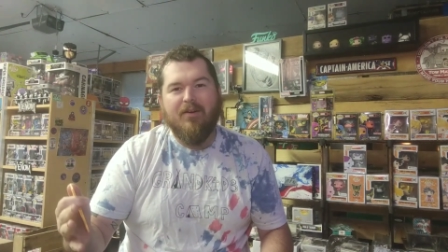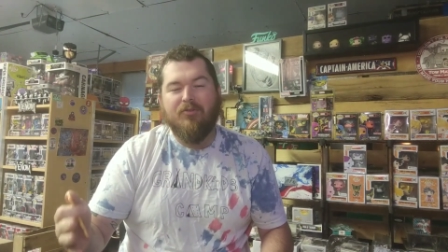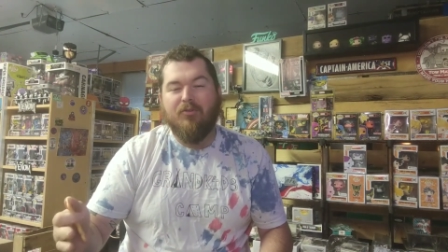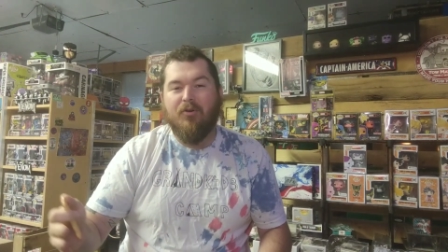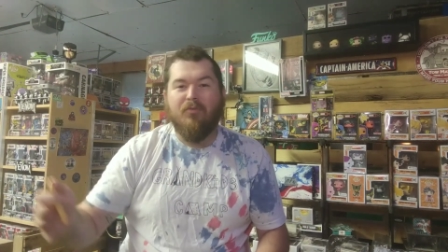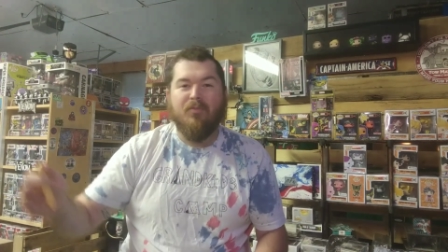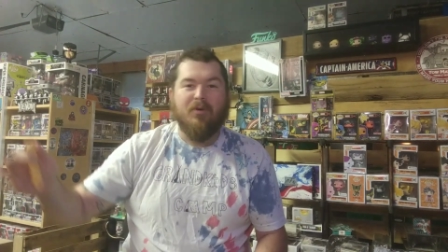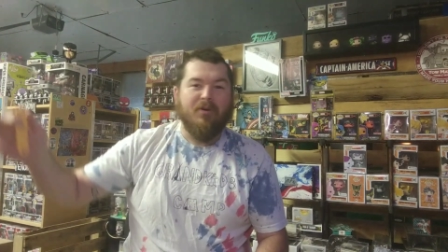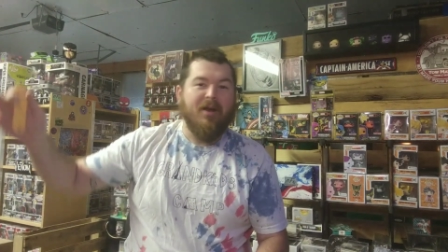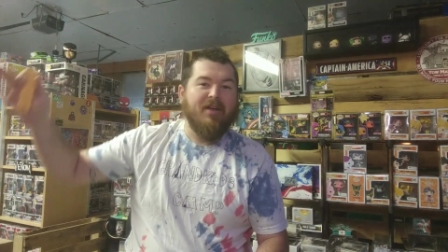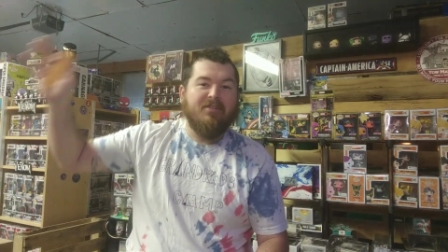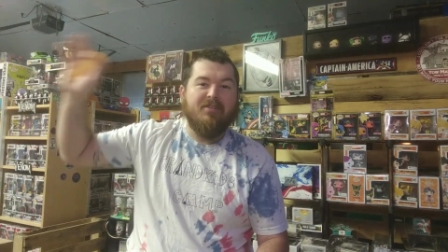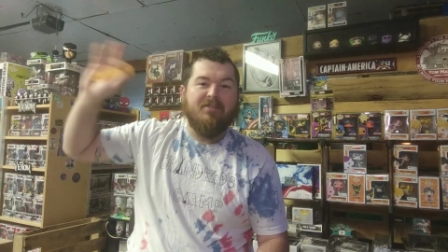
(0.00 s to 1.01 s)
so from a
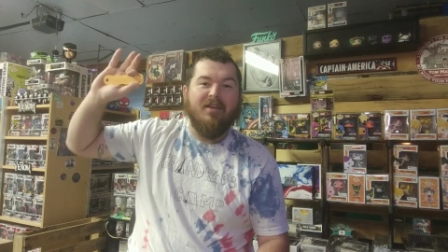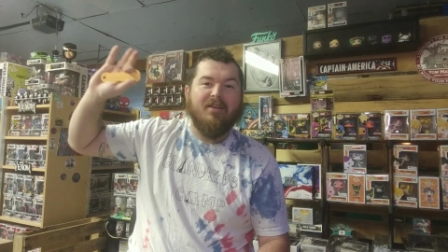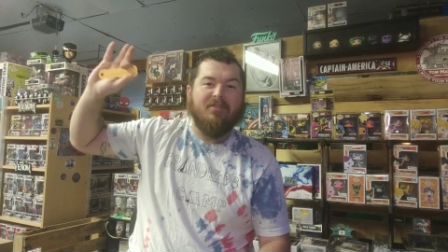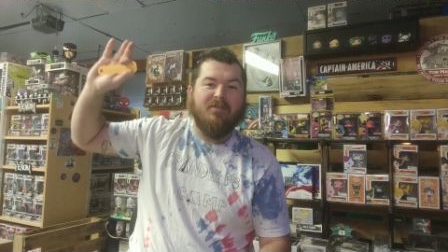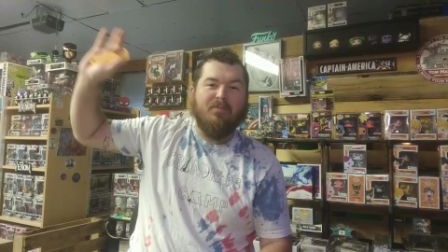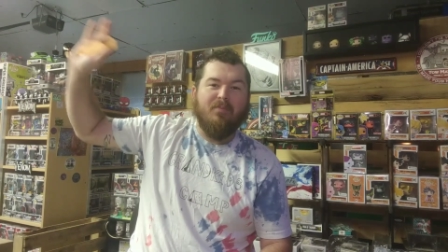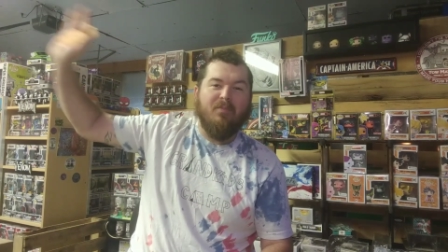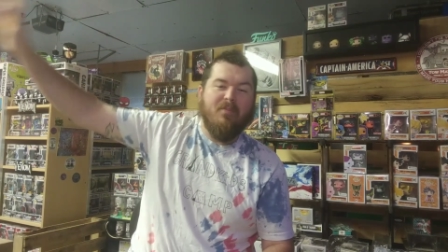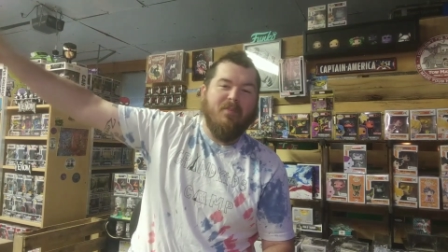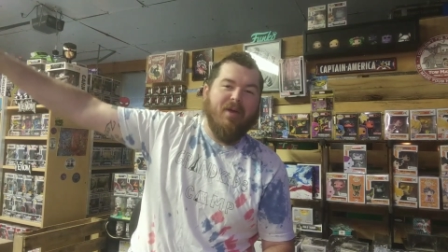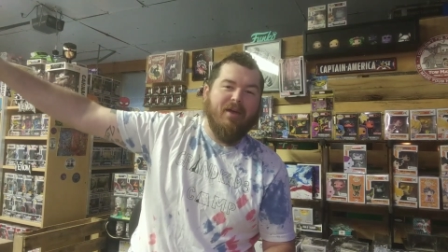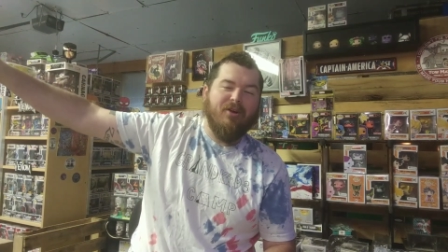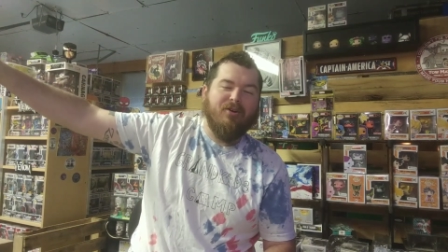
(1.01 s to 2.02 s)
crazy, sexy
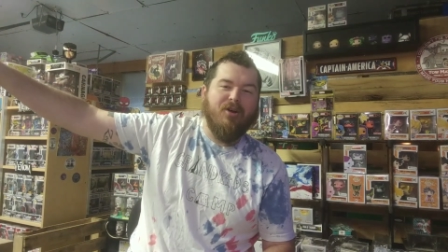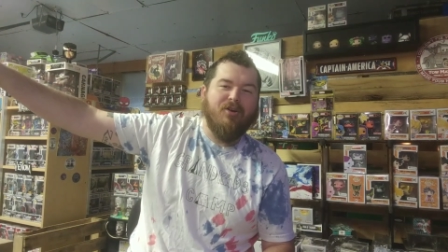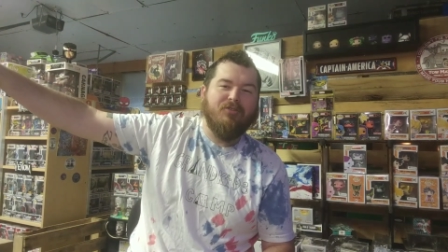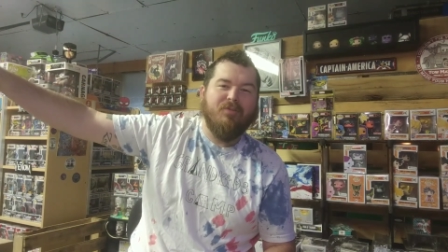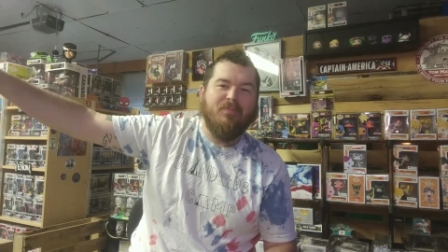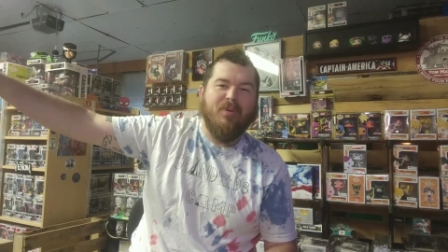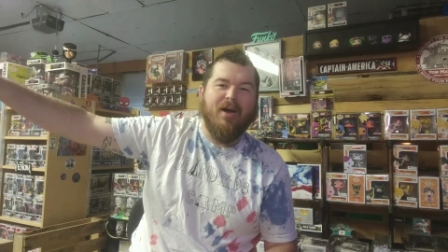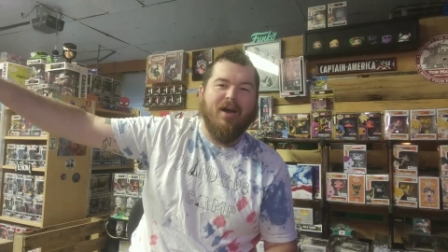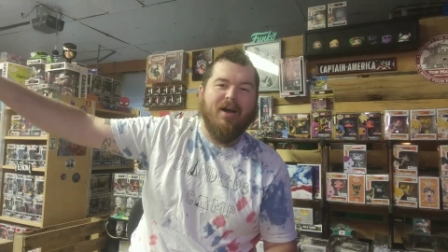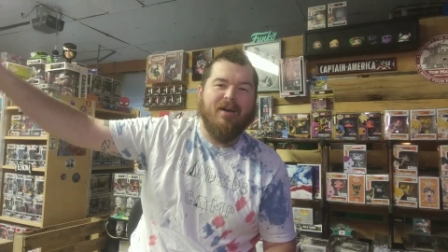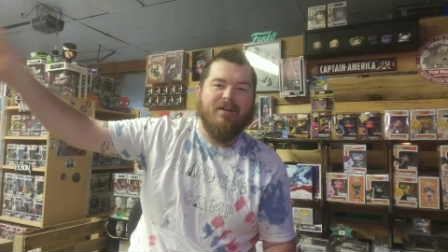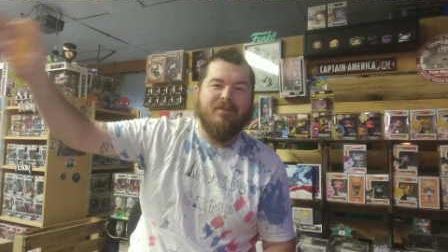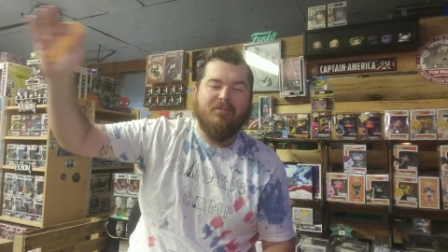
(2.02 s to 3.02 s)
man across the
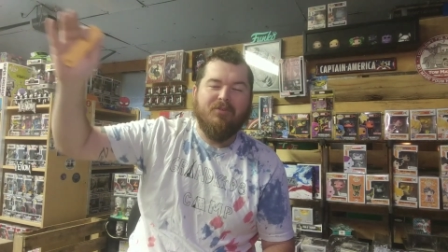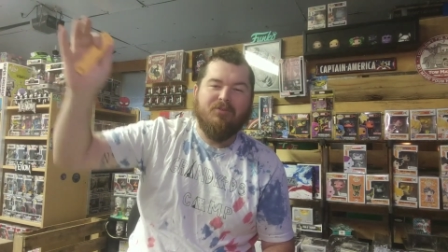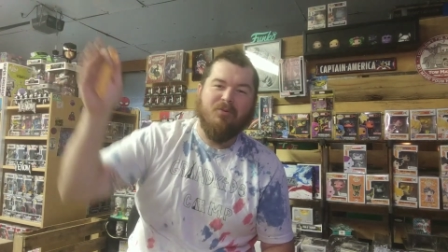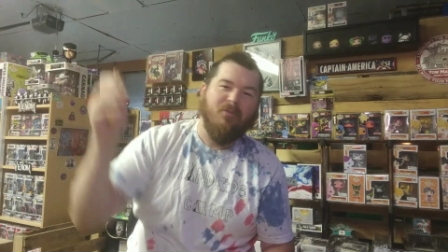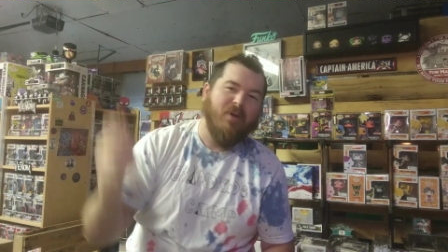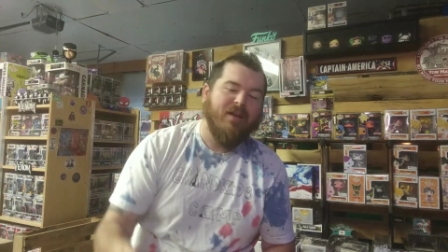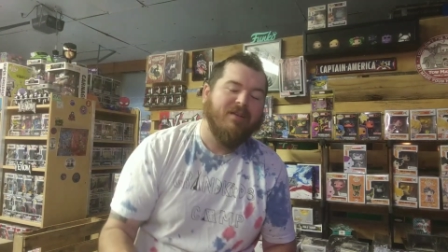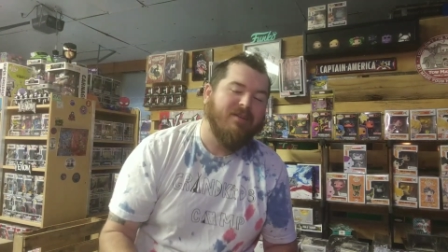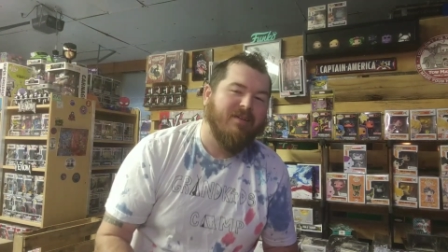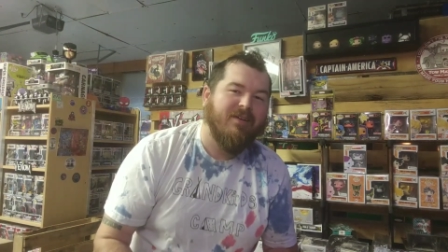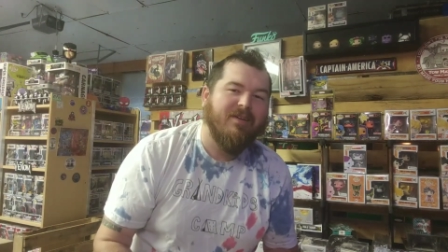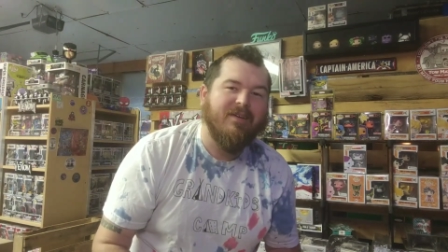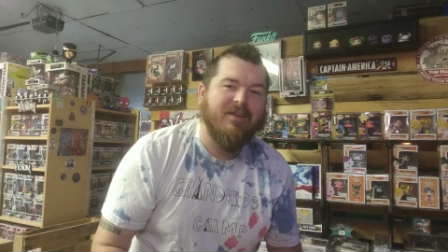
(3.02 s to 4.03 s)
pond, Mr. Wayne
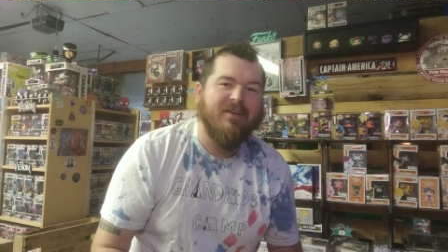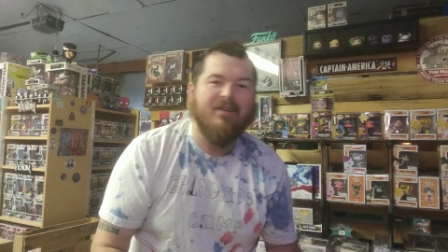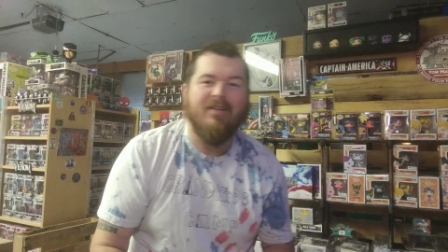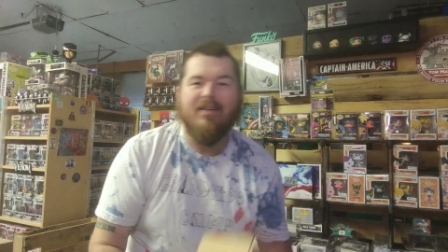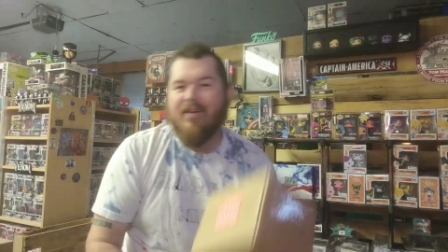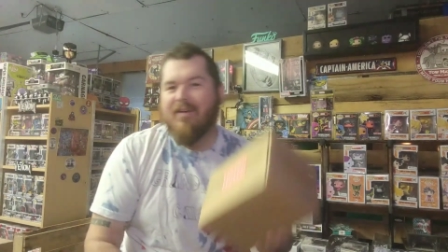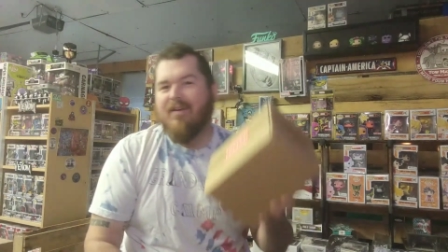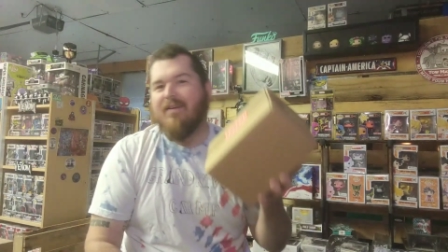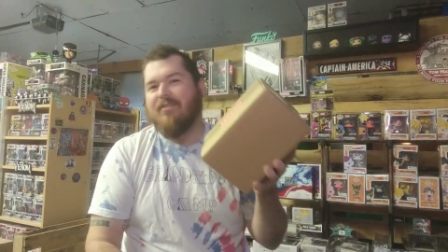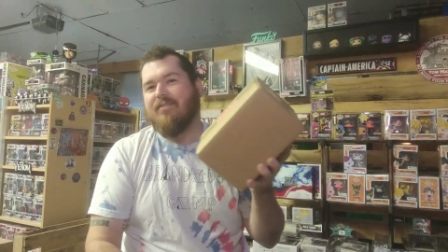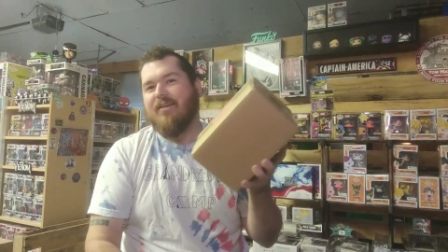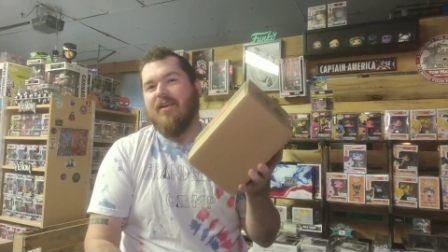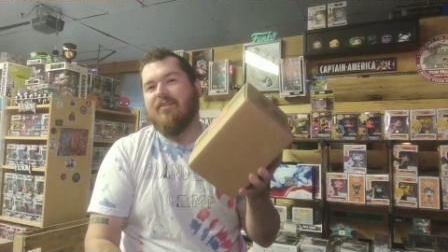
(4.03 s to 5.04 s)
Deacon
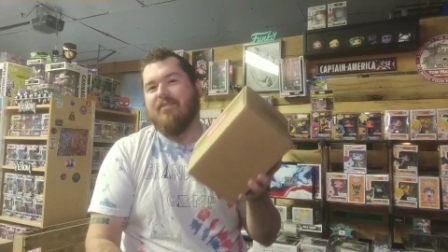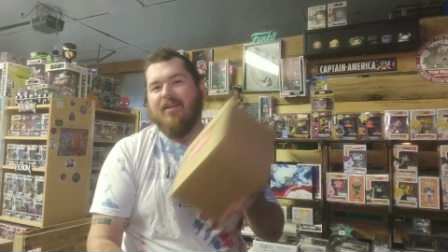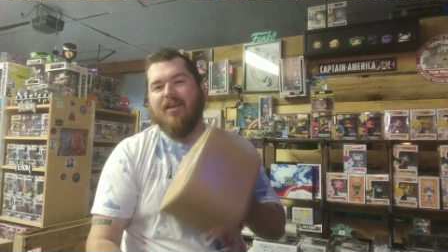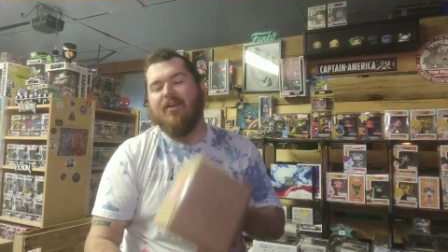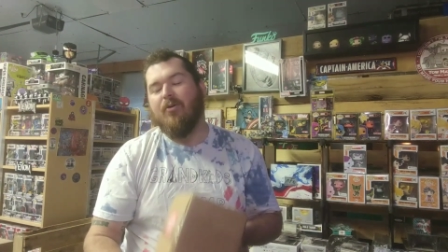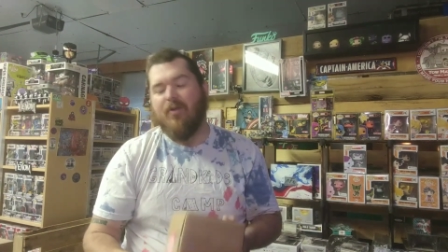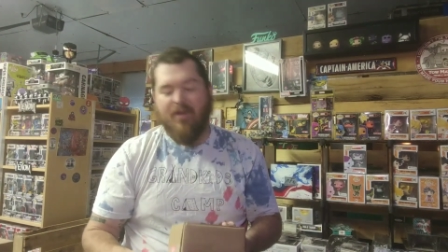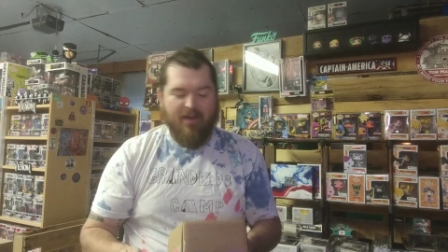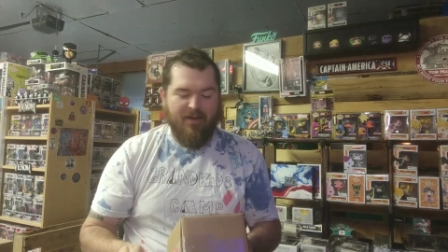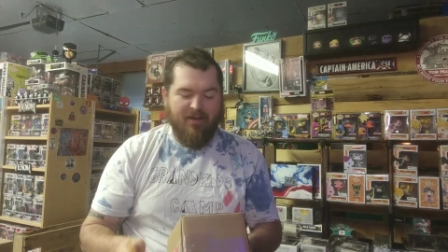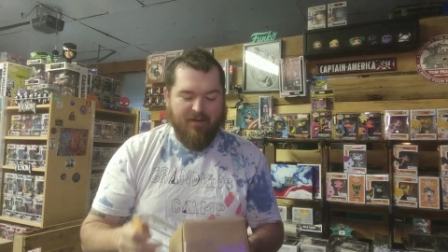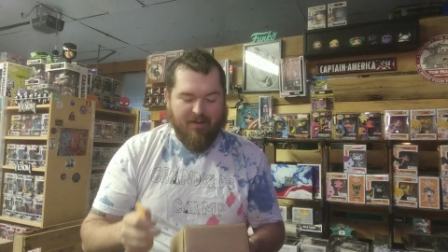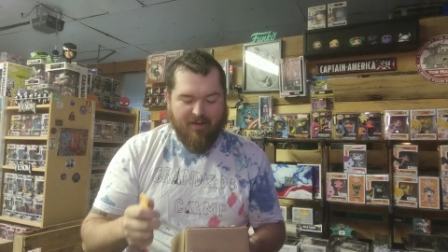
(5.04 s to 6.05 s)
sent us an AOK.